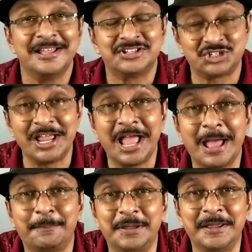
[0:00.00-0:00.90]
stay
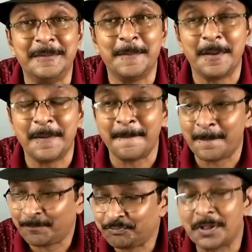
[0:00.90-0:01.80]
happy,
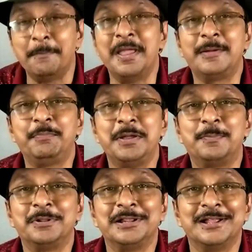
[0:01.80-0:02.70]
make
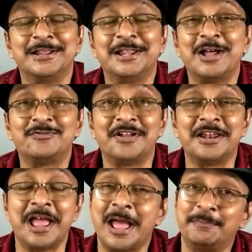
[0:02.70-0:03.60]
people laugh and
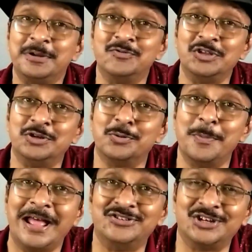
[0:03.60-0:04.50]
happy with your
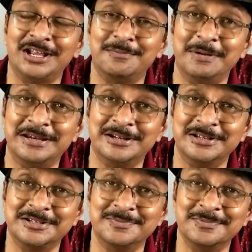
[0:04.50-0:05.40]
magic and
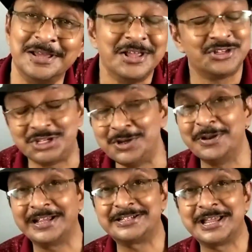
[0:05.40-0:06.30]
mentalism. See you
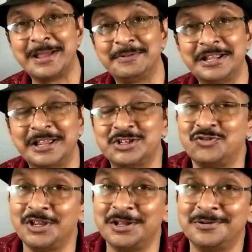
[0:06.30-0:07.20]
next time in the next
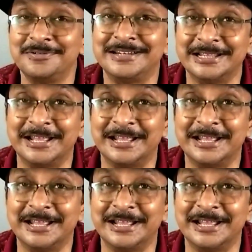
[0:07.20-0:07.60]
video. Till